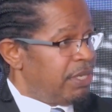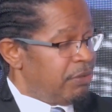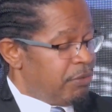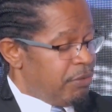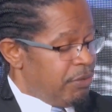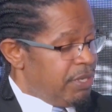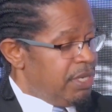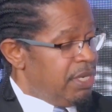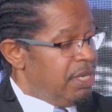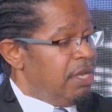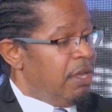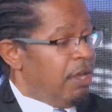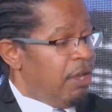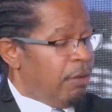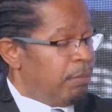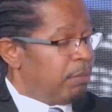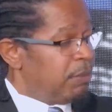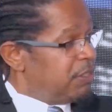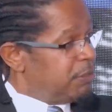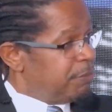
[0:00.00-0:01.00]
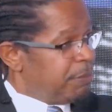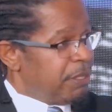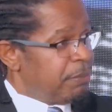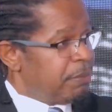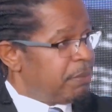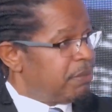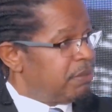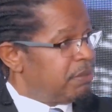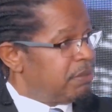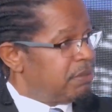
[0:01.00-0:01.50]
Re-entry, homeless
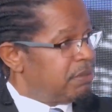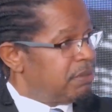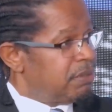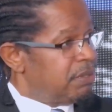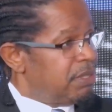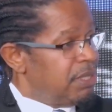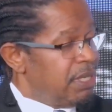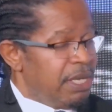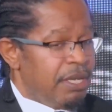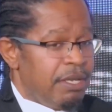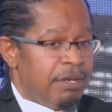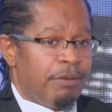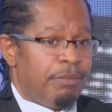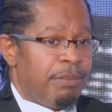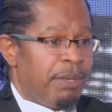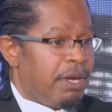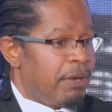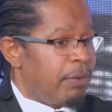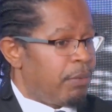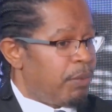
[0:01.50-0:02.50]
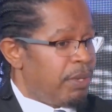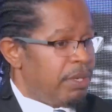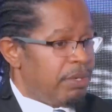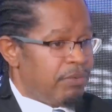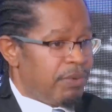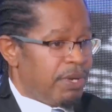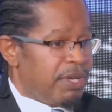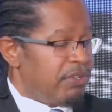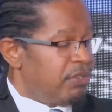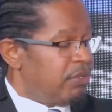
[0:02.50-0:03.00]
people. It don't matter
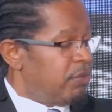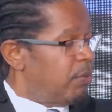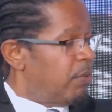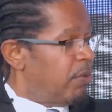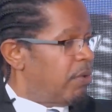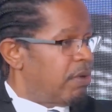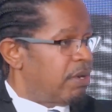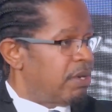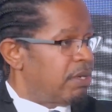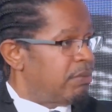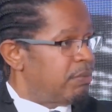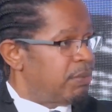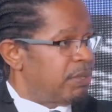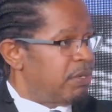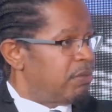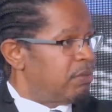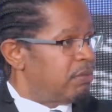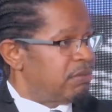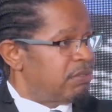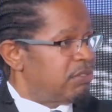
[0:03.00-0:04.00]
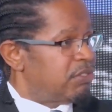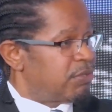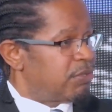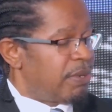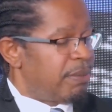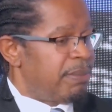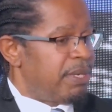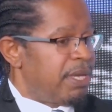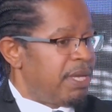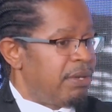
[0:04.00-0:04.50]
what race you are. We don't
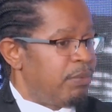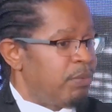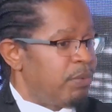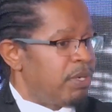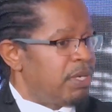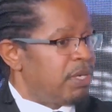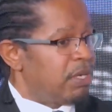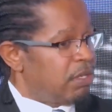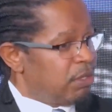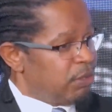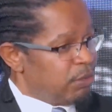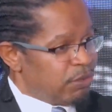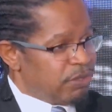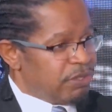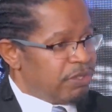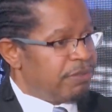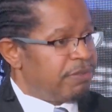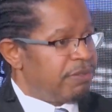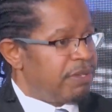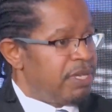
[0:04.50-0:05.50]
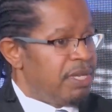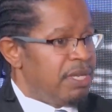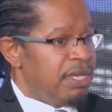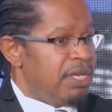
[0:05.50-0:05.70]
discriminate. We're inclusive.